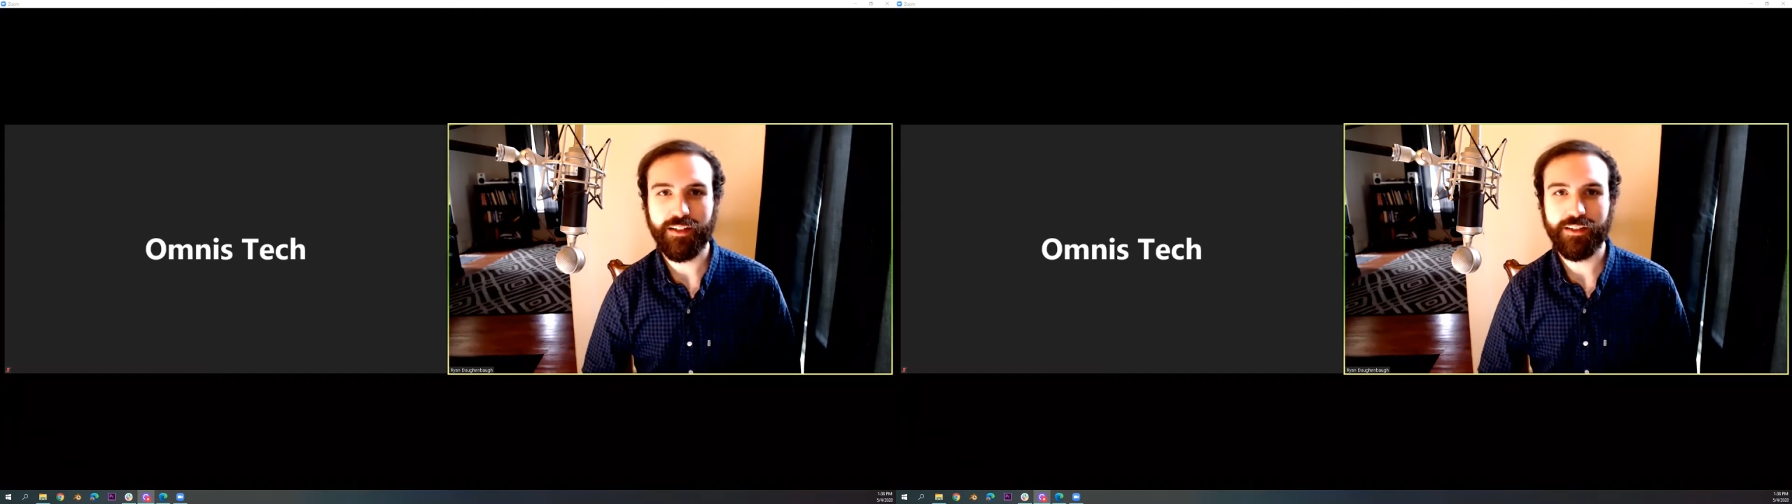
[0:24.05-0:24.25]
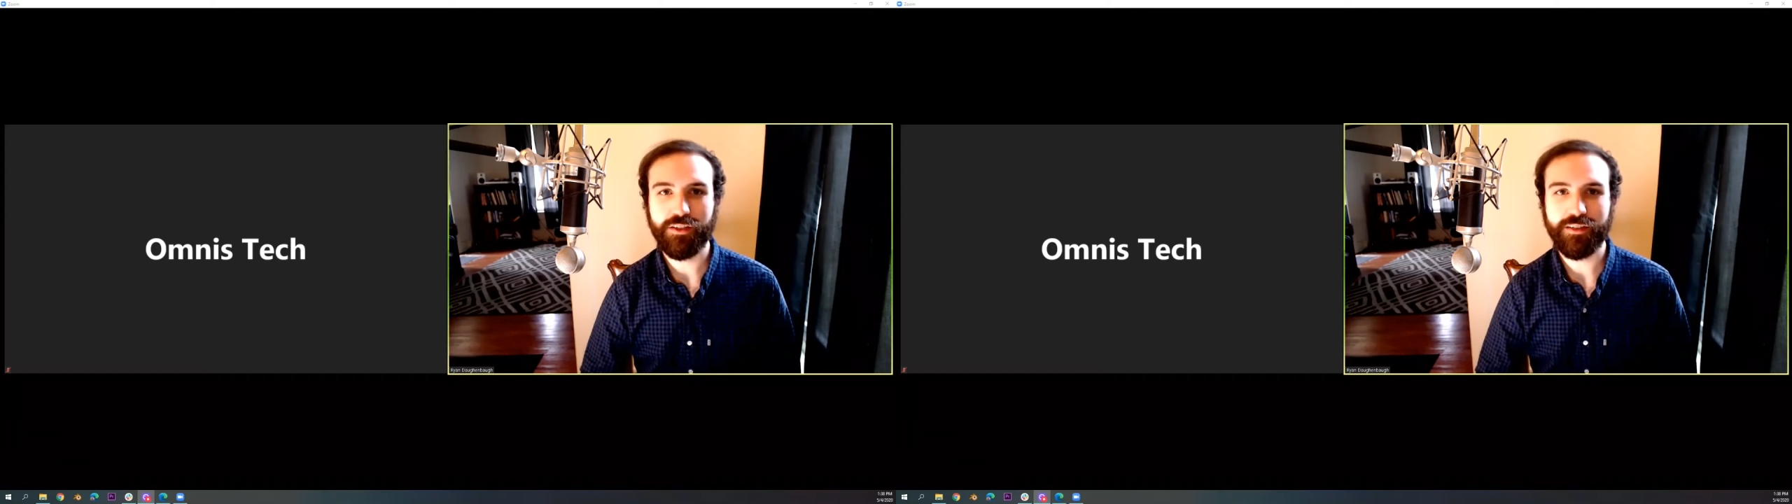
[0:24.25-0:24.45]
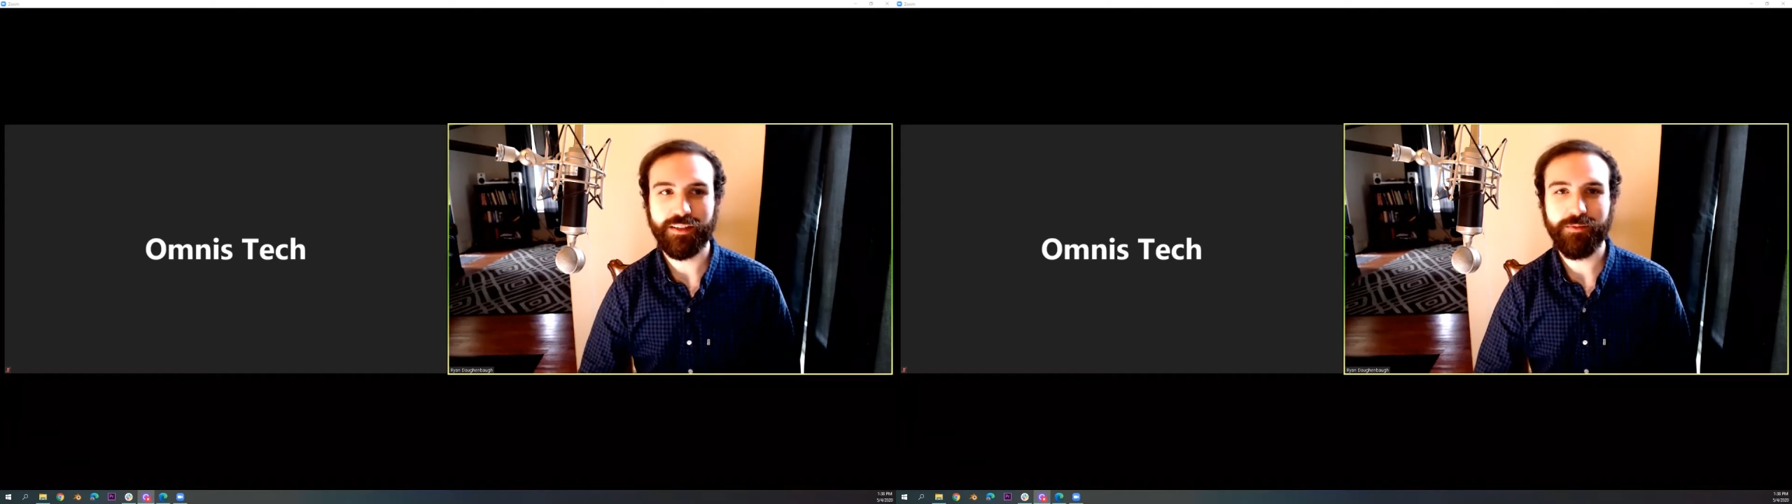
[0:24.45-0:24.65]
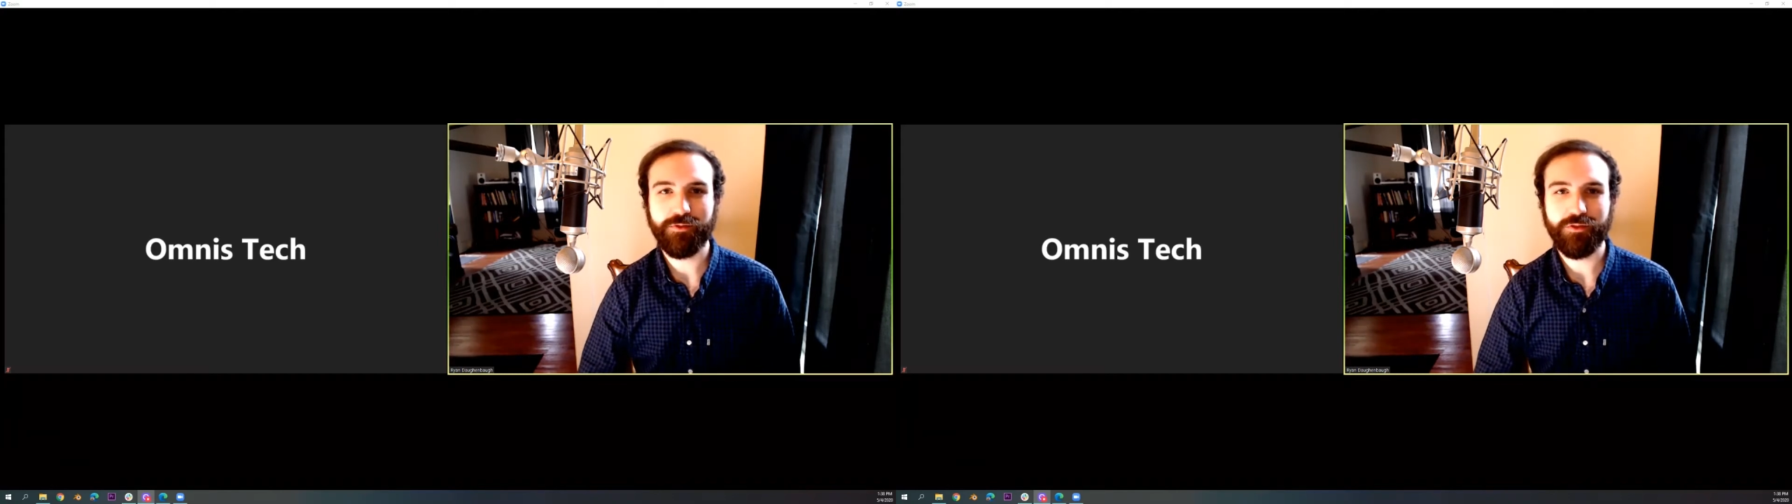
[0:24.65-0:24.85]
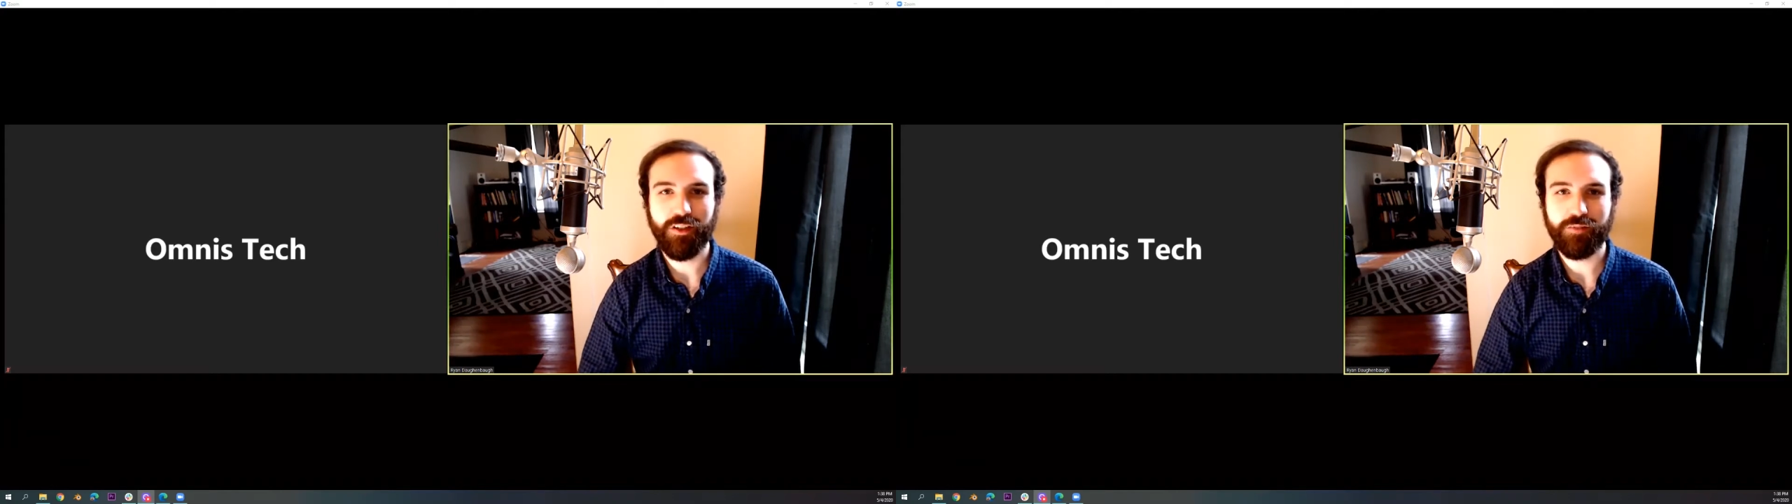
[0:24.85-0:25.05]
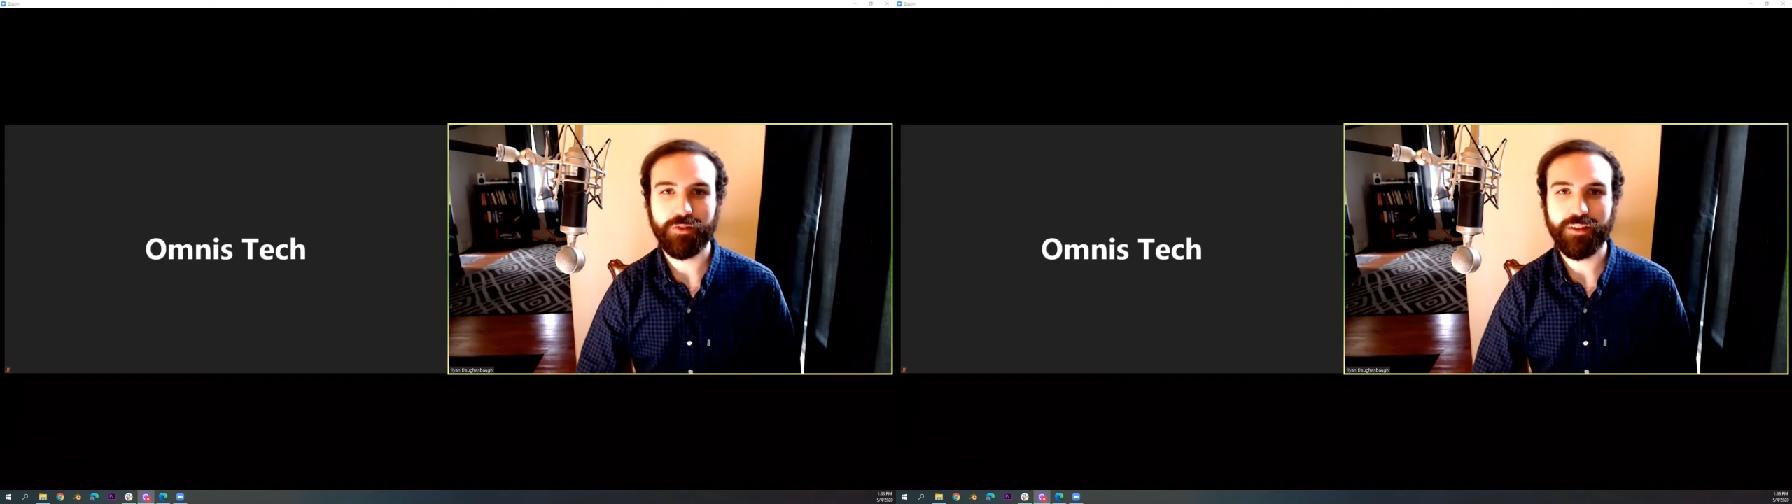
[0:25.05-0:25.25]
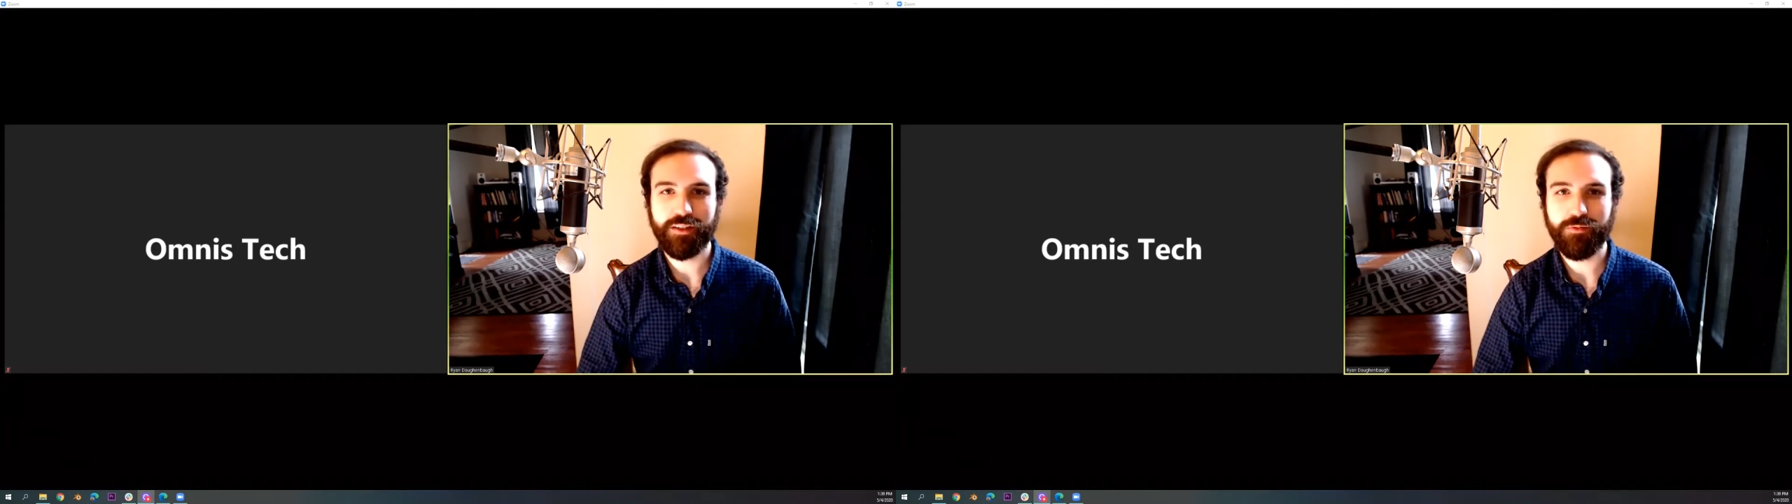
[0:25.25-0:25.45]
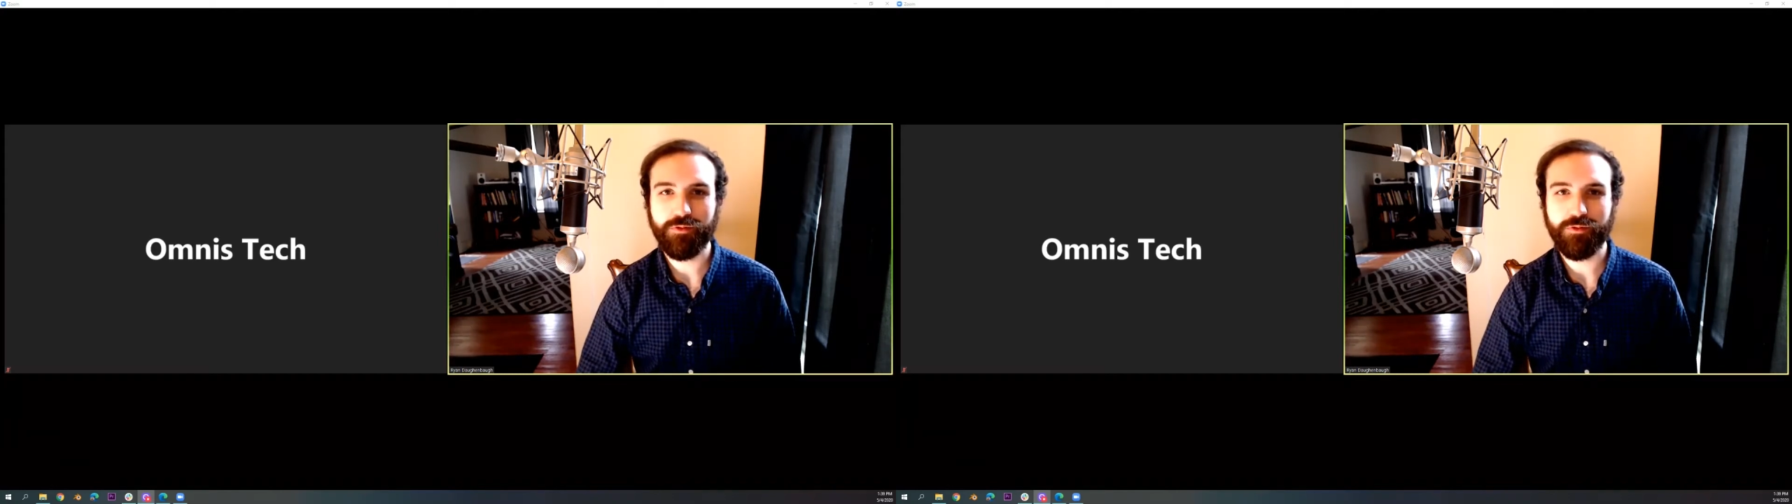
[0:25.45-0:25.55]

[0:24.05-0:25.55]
just seems really unpredictable